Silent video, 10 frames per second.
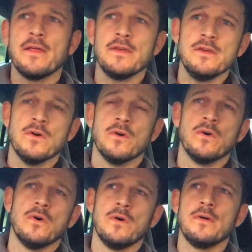
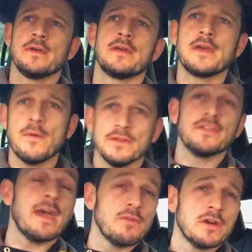you're going to
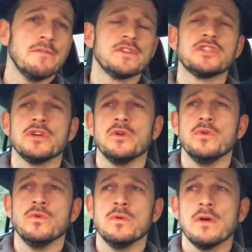get recovered
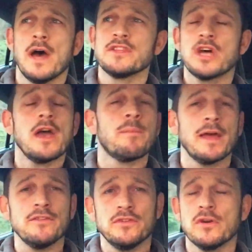to a tyre
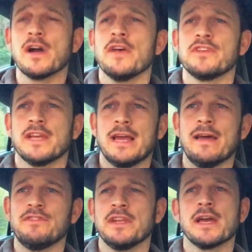place and your car's going to get
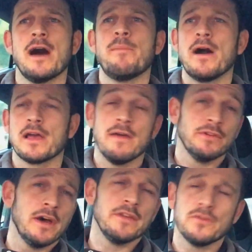left in the car park
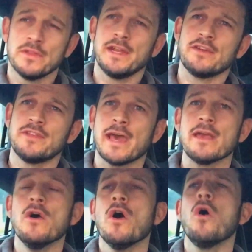overnight until the next day,
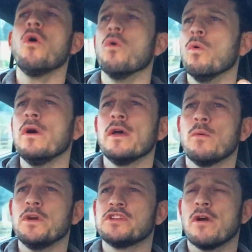all
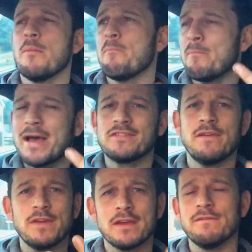which are a
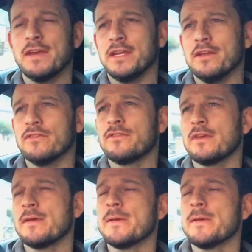massive inconvenience.